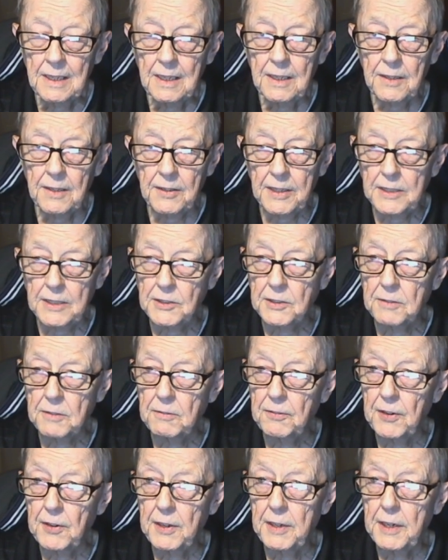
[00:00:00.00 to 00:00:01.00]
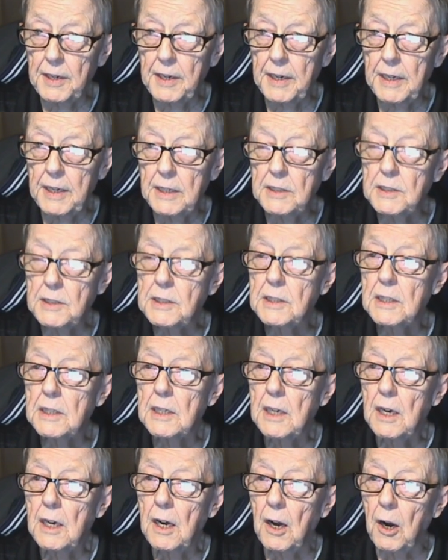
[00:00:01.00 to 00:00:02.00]
These infinities
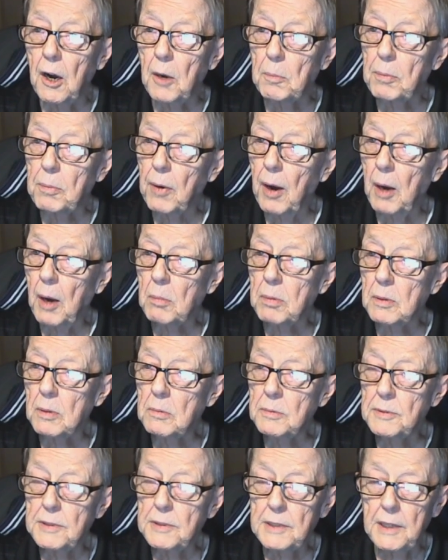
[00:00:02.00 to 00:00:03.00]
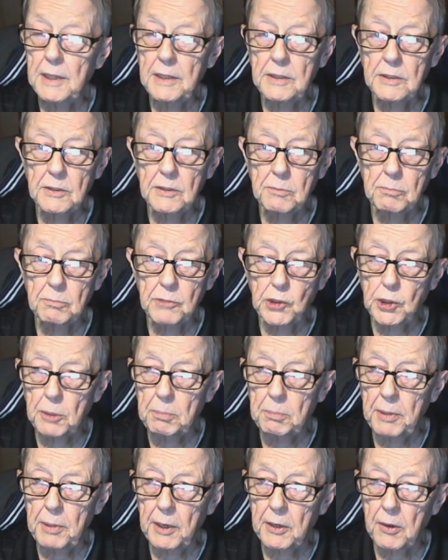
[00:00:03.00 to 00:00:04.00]
are problems and should
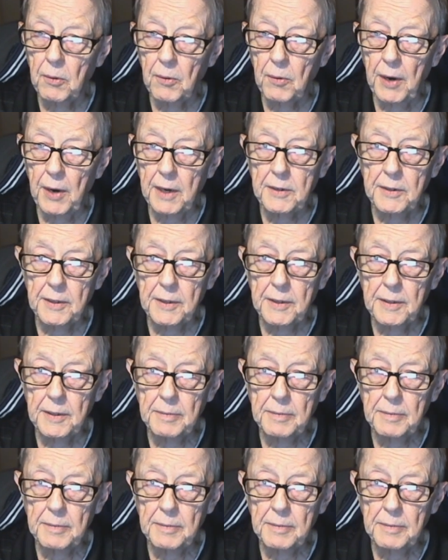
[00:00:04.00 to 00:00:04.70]
be corrected.